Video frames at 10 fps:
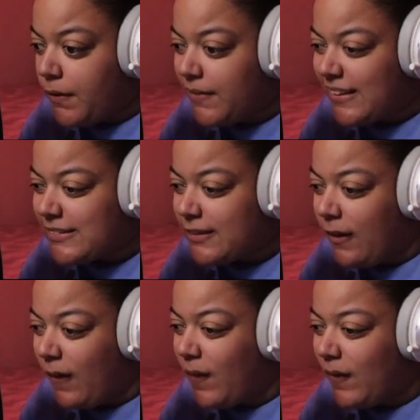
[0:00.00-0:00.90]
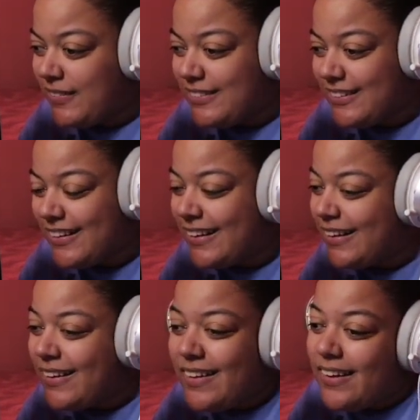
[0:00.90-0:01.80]
this cold.
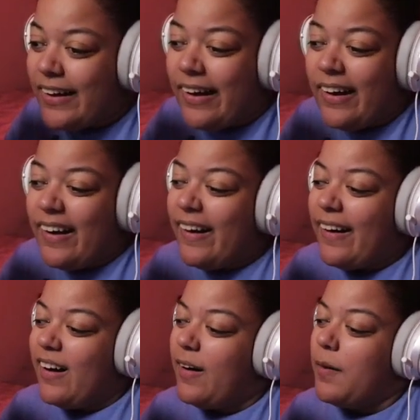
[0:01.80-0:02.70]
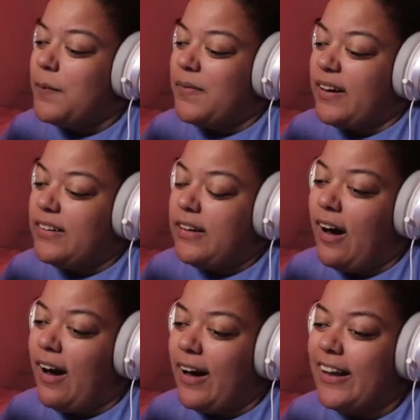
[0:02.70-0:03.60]
Oh my
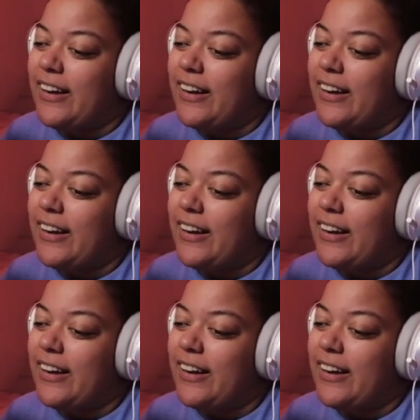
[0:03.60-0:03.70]
god.